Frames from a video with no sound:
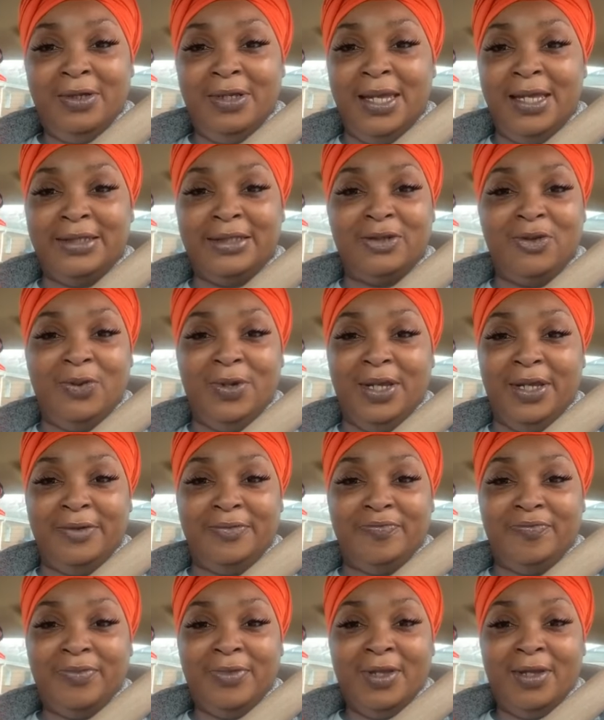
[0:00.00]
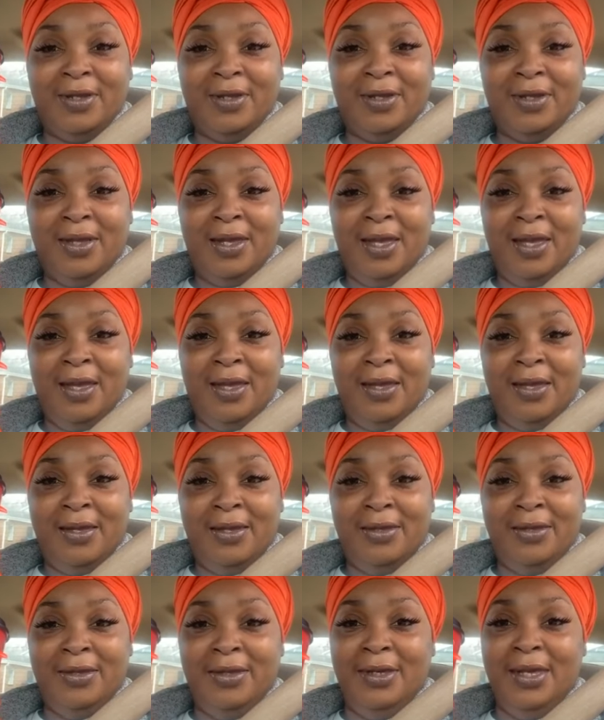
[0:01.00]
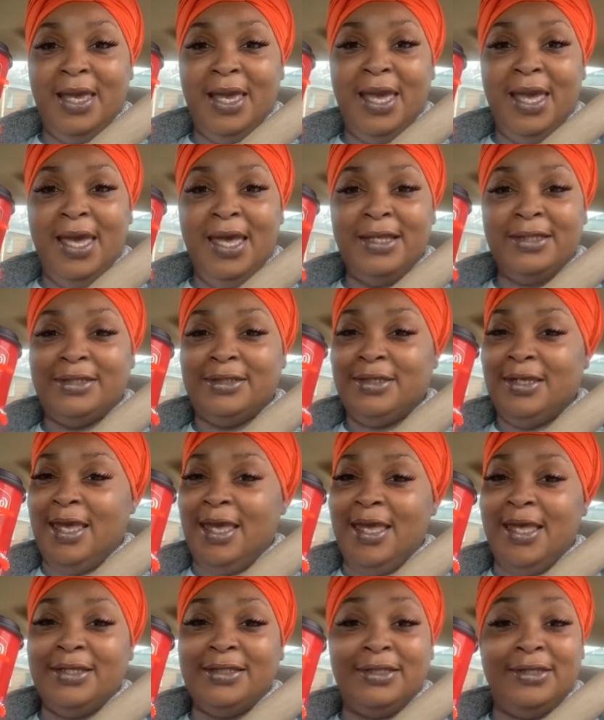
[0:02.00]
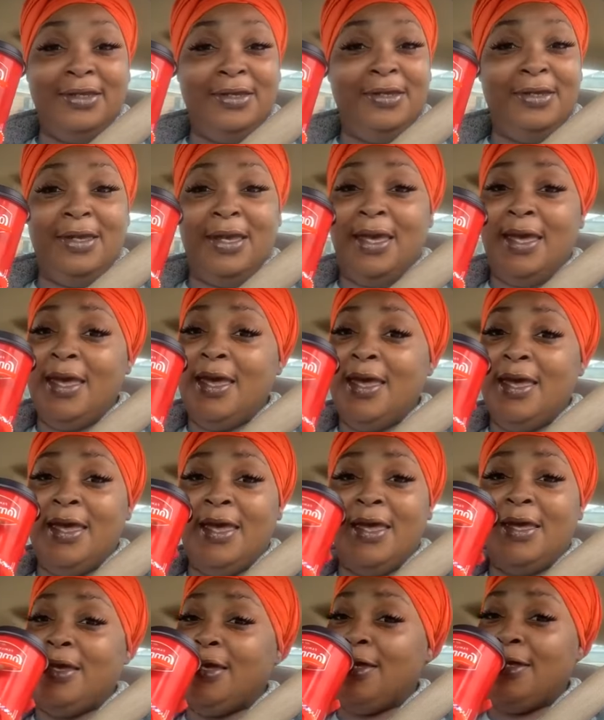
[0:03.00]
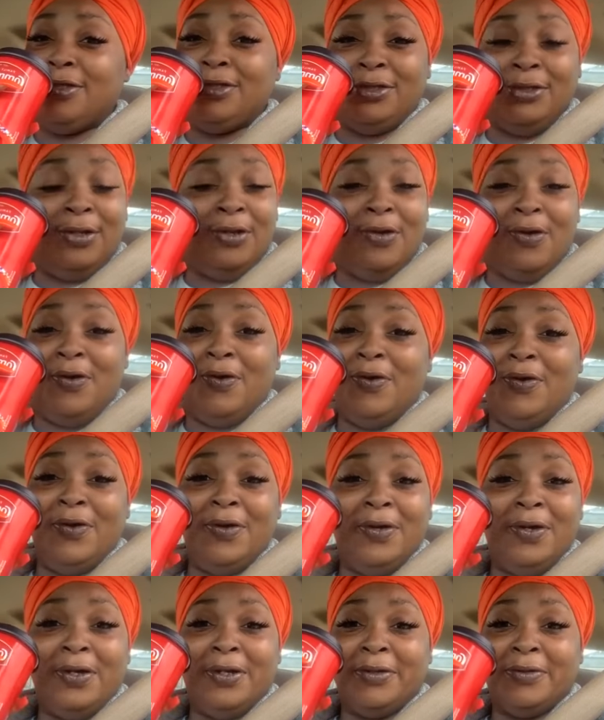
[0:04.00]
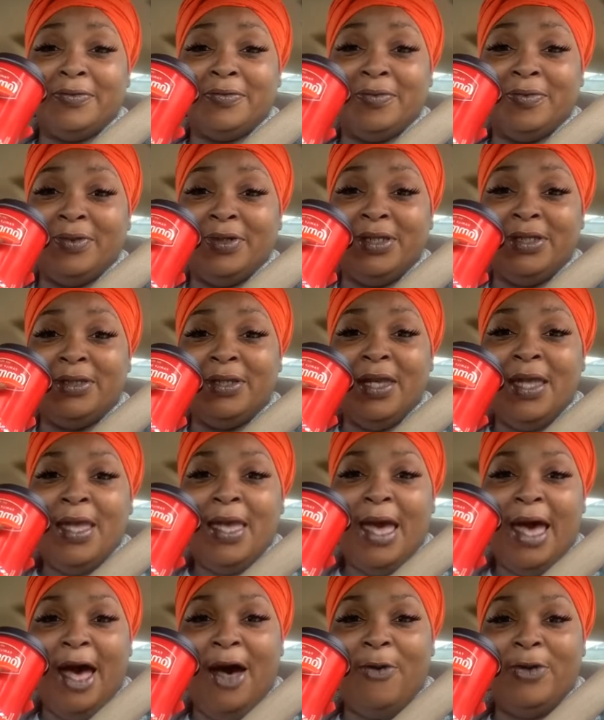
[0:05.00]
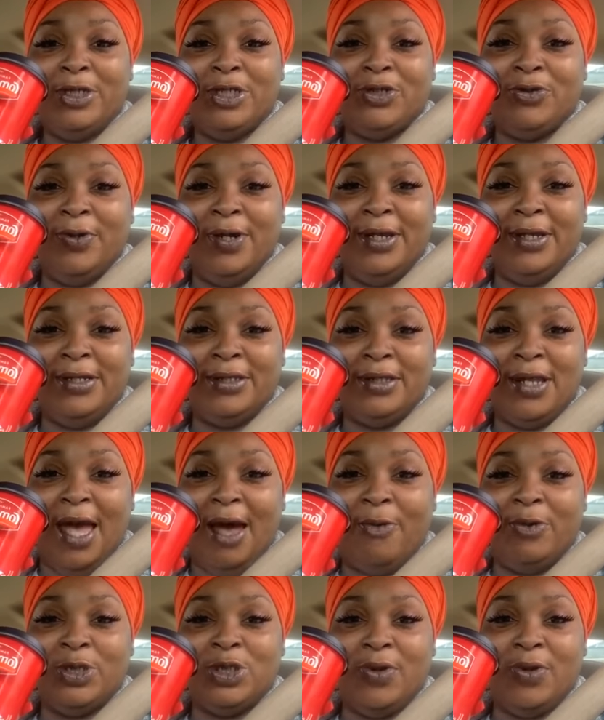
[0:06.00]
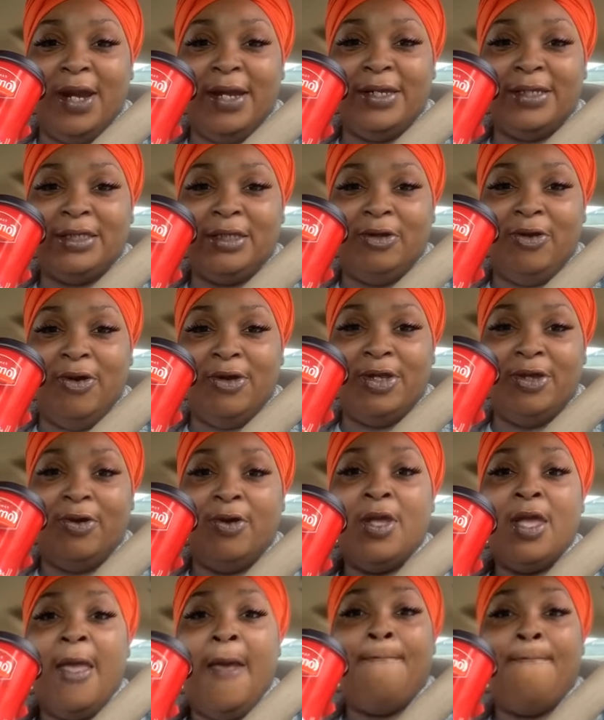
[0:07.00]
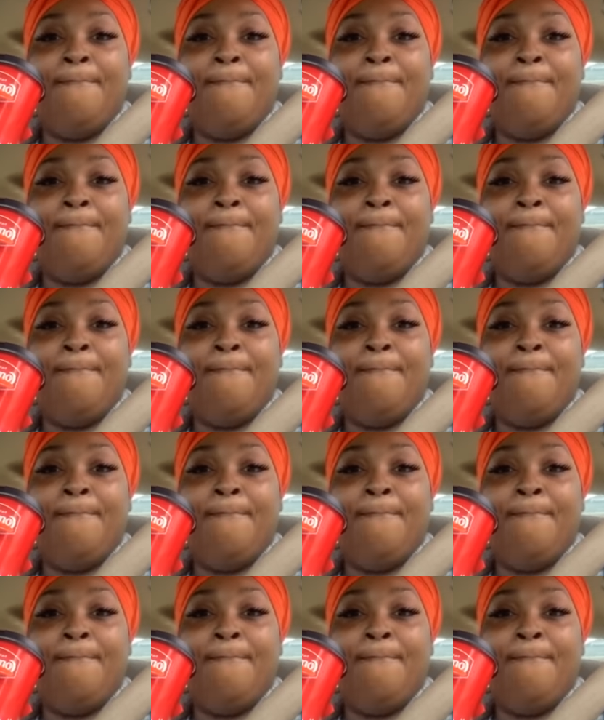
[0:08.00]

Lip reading: Yes, queen. Yes, yes, yes, Lord. Our train is loyal.